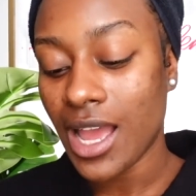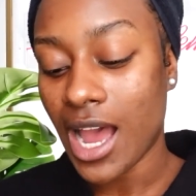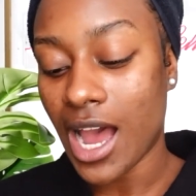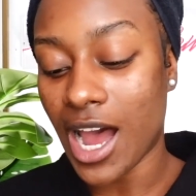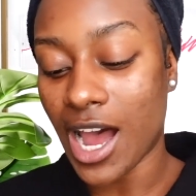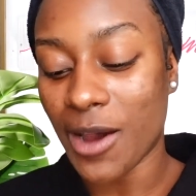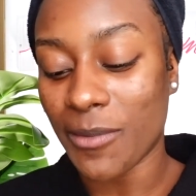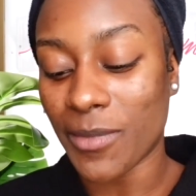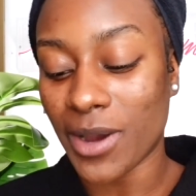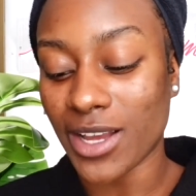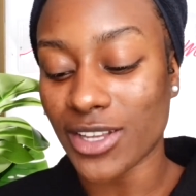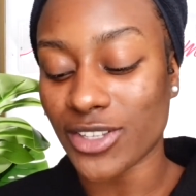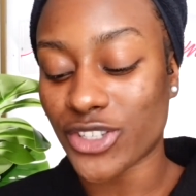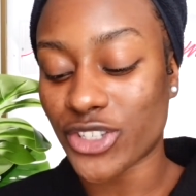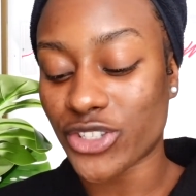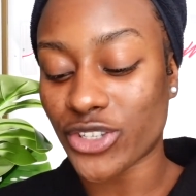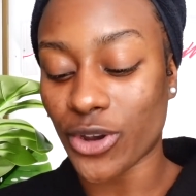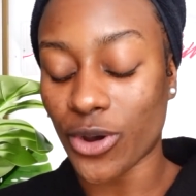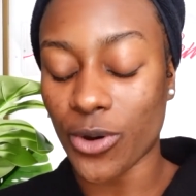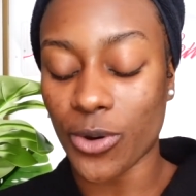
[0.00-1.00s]
Um,
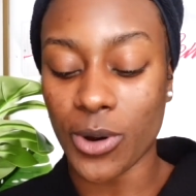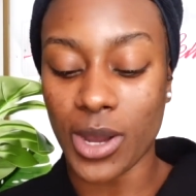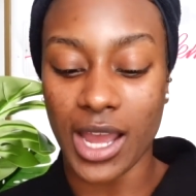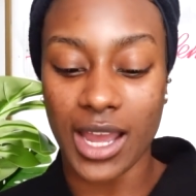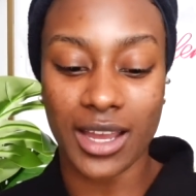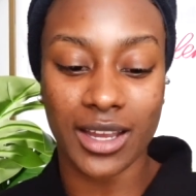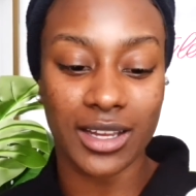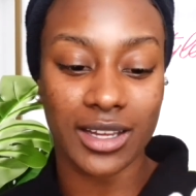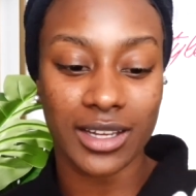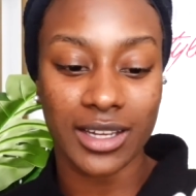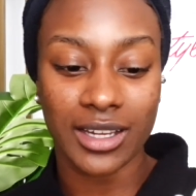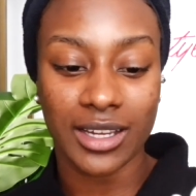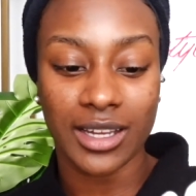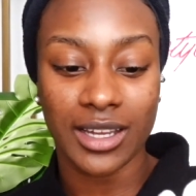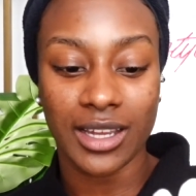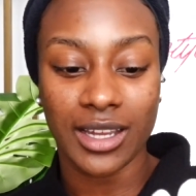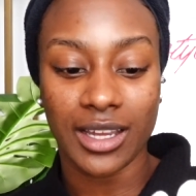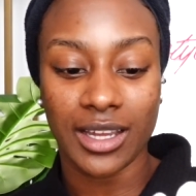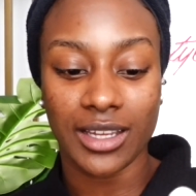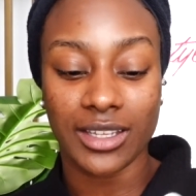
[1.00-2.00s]
so,
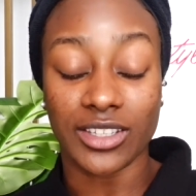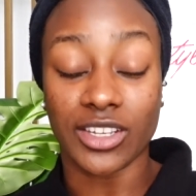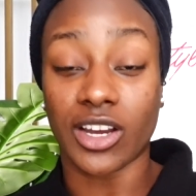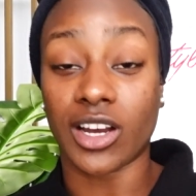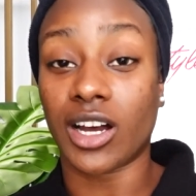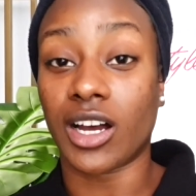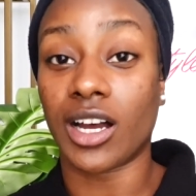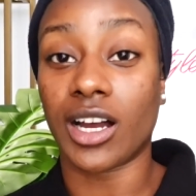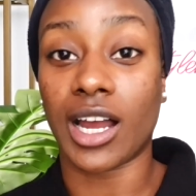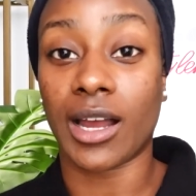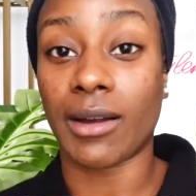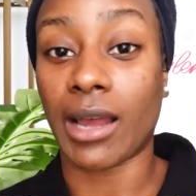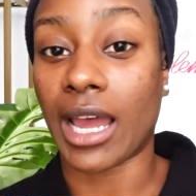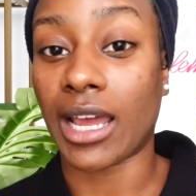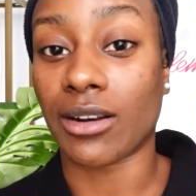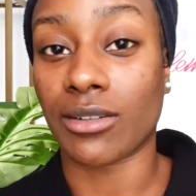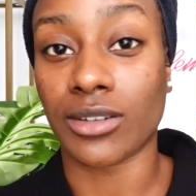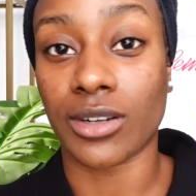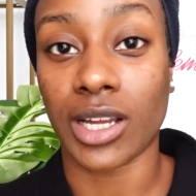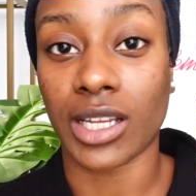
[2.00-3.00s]
y'all, I, I
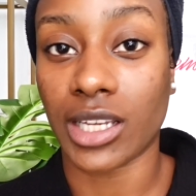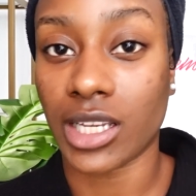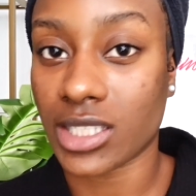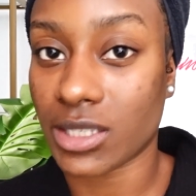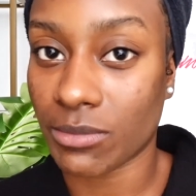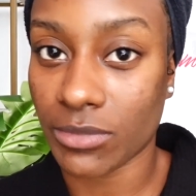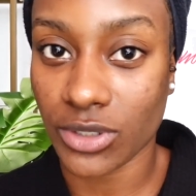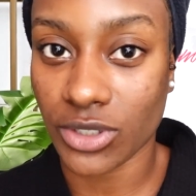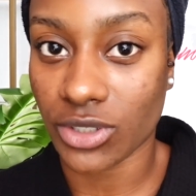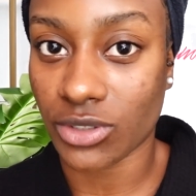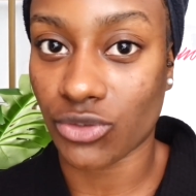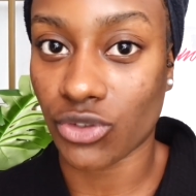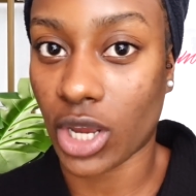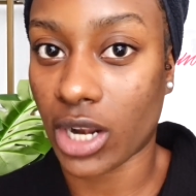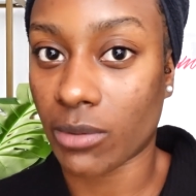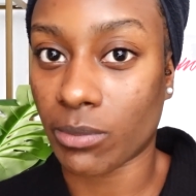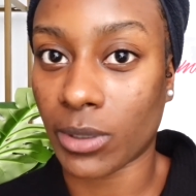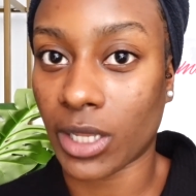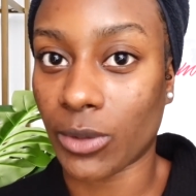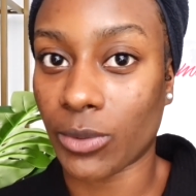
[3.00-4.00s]
don't know. I guess I'm just
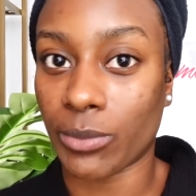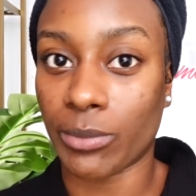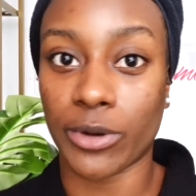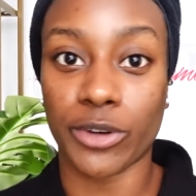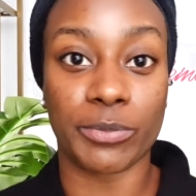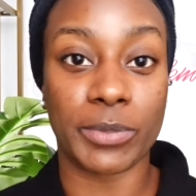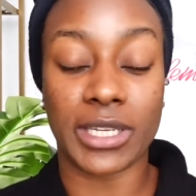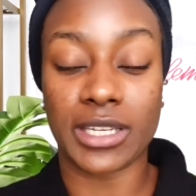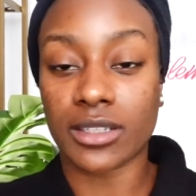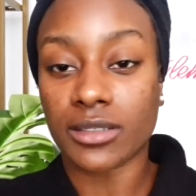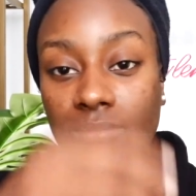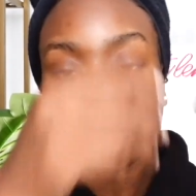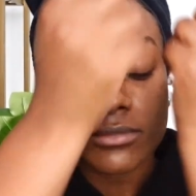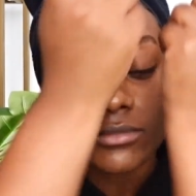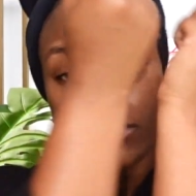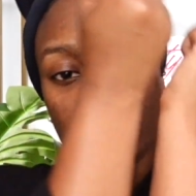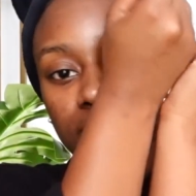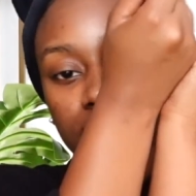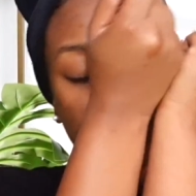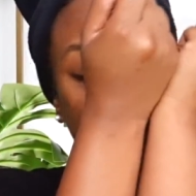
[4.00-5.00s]
trying to play with both because,
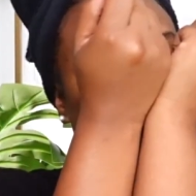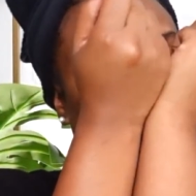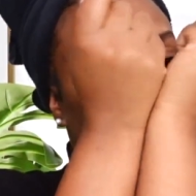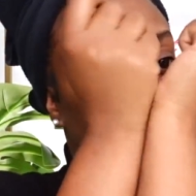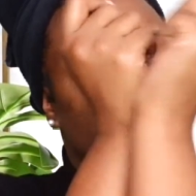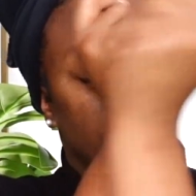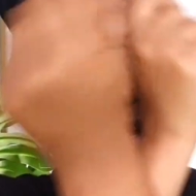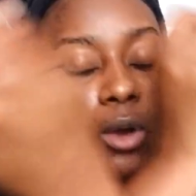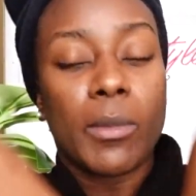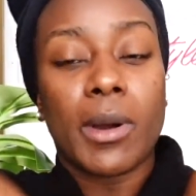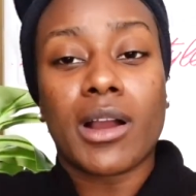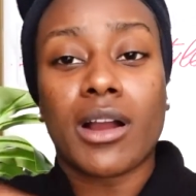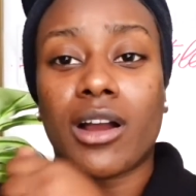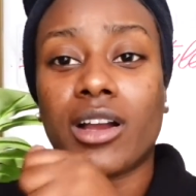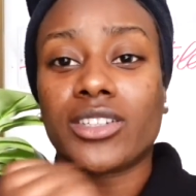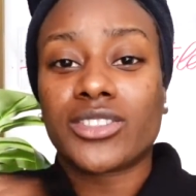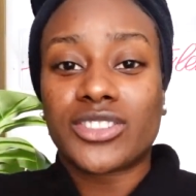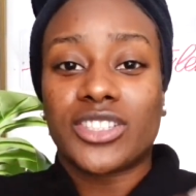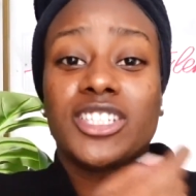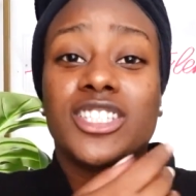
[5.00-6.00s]
oh my
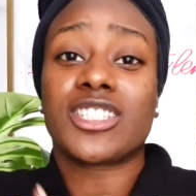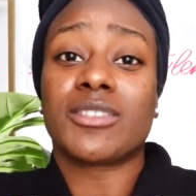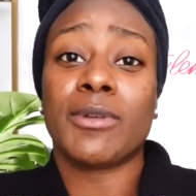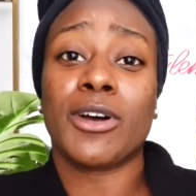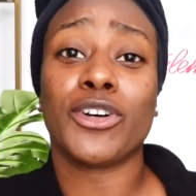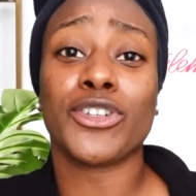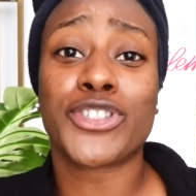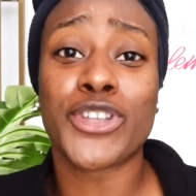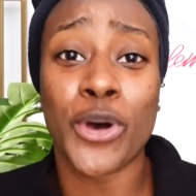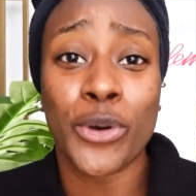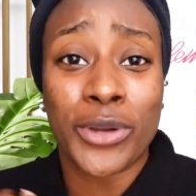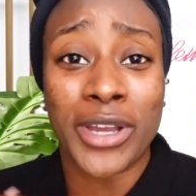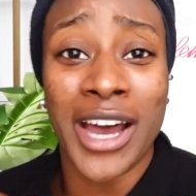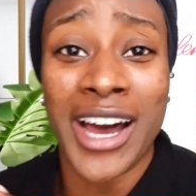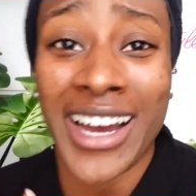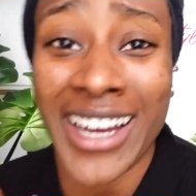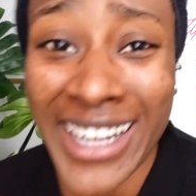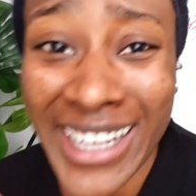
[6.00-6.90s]
gosh, these smell so good.